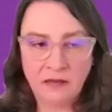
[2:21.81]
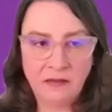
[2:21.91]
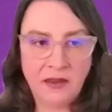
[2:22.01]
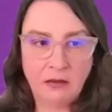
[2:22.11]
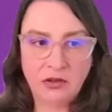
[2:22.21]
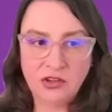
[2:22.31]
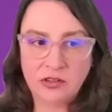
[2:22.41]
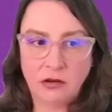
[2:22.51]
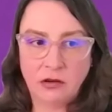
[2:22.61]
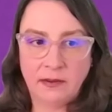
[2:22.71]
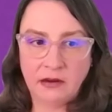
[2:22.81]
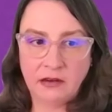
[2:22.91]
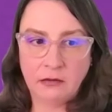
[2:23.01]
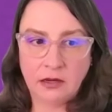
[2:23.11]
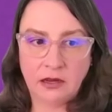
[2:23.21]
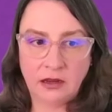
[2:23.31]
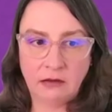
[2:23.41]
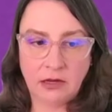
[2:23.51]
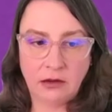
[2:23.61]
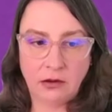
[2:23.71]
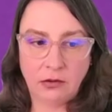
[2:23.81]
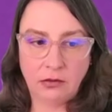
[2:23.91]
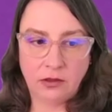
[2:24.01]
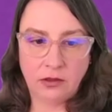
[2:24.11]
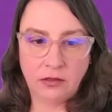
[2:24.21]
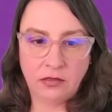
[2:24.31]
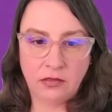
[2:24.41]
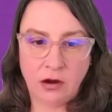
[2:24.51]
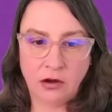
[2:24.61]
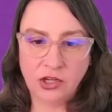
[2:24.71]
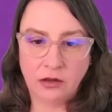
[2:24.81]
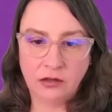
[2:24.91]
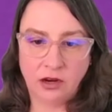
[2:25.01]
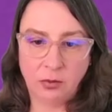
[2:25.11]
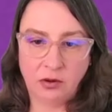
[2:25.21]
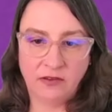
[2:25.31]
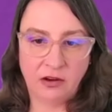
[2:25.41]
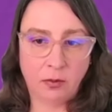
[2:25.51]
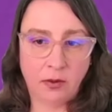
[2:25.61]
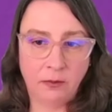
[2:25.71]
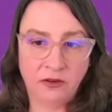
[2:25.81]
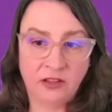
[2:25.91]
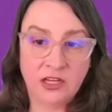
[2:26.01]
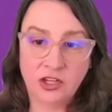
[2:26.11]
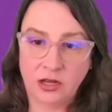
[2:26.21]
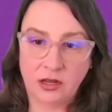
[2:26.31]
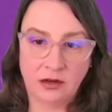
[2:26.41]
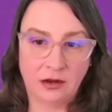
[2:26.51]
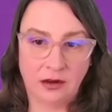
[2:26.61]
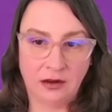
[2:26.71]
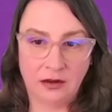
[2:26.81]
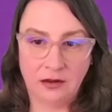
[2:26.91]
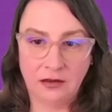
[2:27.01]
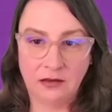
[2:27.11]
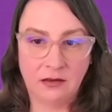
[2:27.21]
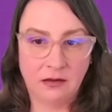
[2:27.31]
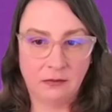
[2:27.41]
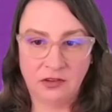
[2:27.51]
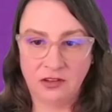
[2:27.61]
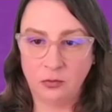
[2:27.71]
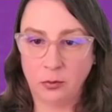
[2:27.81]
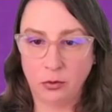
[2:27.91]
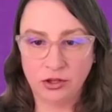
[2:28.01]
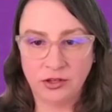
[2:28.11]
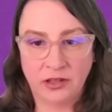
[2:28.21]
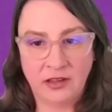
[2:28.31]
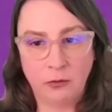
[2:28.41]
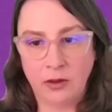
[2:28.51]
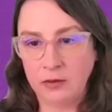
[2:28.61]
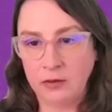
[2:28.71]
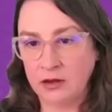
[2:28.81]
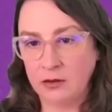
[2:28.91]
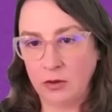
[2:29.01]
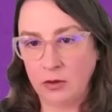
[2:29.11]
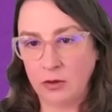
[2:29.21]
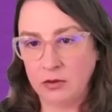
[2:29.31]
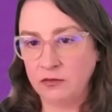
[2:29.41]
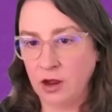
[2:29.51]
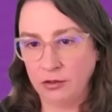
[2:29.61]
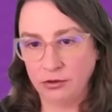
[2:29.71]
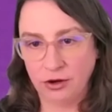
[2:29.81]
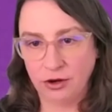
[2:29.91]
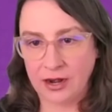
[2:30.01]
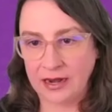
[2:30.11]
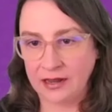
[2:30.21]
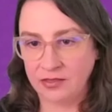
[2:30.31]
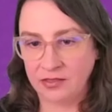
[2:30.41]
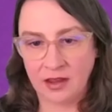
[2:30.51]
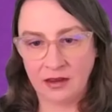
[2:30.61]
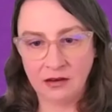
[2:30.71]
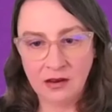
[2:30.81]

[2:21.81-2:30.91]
think I would just go back to, again, we know that our childcare provider population is disproportionately women and women of color, and that